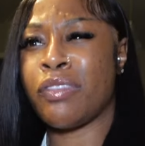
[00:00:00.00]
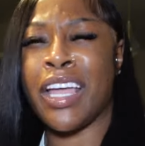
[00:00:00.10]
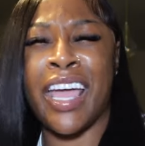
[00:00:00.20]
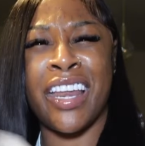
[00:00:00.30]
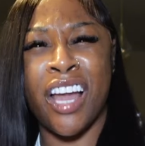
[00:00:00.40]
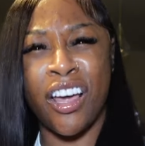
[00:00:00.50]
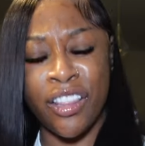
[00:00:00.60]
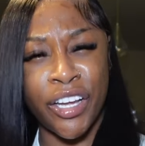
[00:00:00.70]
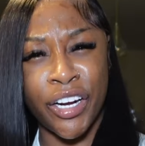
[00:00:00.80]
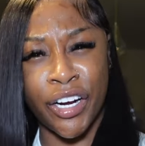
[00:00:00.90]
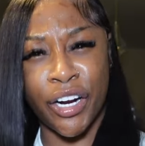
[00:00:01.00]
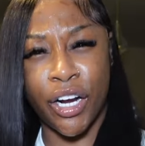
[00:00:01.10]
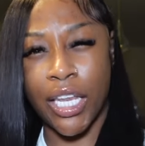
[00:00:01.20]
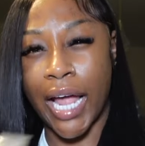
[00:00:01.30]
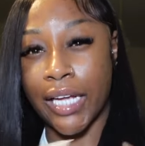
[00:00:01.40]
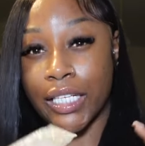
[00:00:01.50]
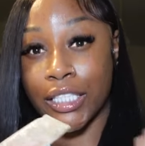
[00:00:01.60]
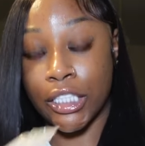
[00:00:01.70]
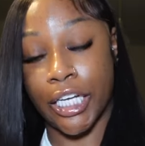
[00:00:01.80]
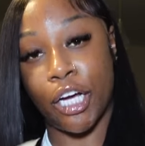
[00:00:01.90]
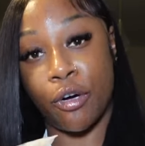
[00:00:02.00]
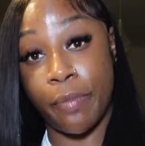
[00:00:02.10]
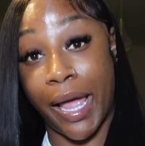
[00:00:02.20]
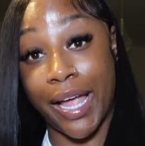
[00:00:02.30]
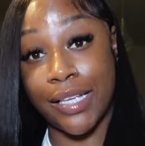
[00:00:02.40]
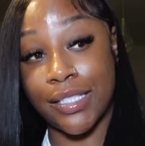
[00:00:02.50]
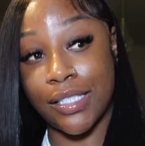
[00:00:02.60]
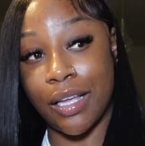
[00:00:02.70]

and other like gel-based,